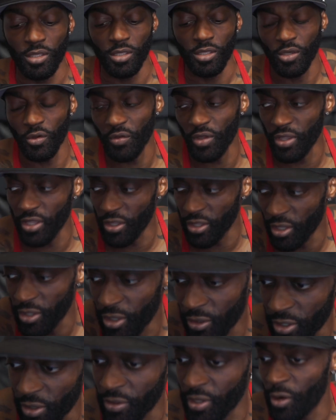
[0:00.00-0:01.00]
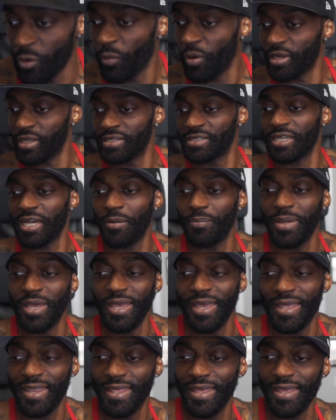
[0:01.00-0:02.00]
Yo, yo, yo, yo, yo, yo, yo, what is up,
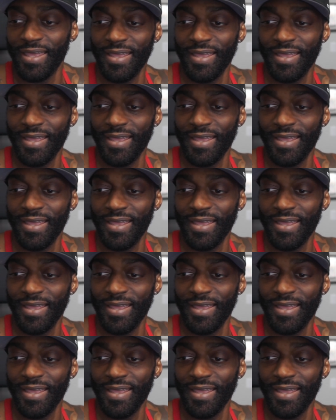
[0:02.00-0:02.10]
man?